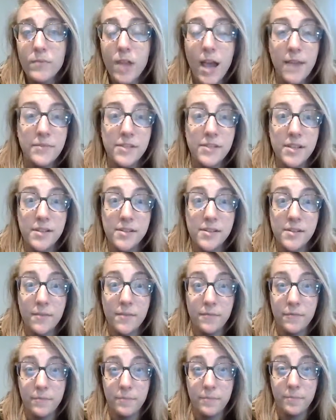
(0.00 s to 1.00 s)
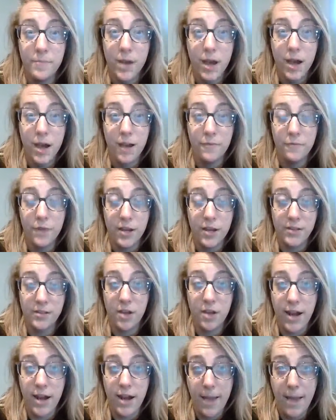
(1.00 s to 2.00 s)
I've seen some uh, friends
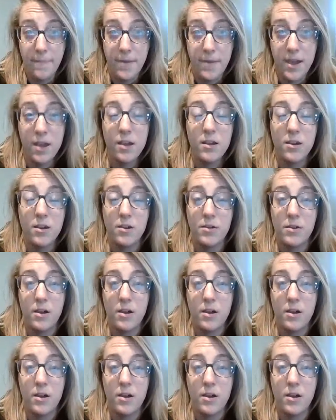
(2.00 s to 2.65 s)
on Epic.